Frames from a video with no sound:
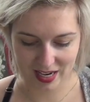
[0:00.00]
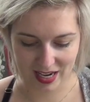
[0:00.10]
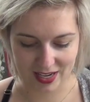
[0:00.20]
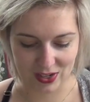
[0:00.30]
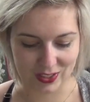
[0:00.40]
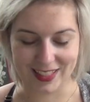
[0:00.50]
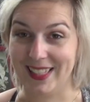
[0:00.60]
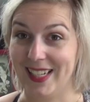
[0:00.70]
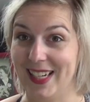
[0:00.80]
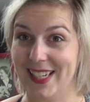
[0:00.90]
a
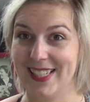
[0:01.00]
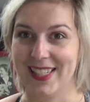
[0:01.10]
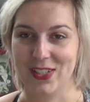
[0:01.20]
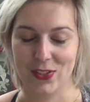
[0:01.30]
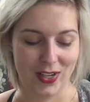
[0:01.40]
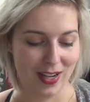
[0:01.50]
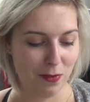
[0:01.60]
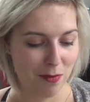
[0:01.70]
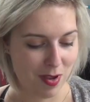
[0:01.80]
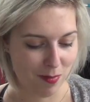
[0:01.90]
holiday. So I
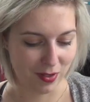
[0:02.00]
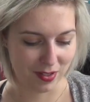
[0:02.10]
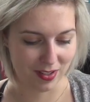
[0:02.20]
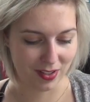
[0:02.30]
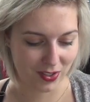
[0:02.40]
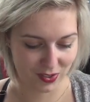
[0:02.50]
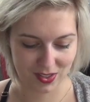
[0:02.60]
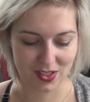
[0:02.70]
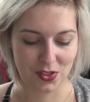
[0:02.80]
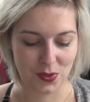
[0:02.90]
remember the
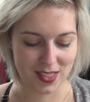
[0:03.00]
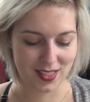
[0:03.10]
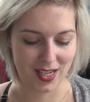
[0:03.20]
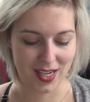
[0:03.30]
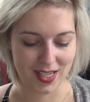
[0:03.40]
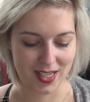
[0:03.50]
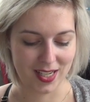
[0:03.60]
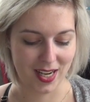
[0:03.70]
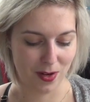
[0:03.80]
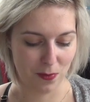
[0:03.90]
cottage we stayed
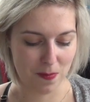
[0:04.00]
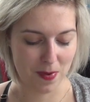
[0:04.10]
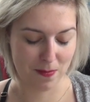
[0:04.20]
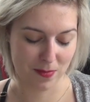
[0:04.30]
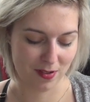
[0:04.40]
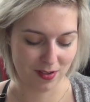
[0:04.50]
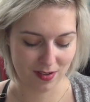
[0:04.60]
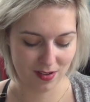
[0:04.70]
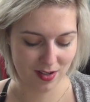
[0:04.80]
in. I remember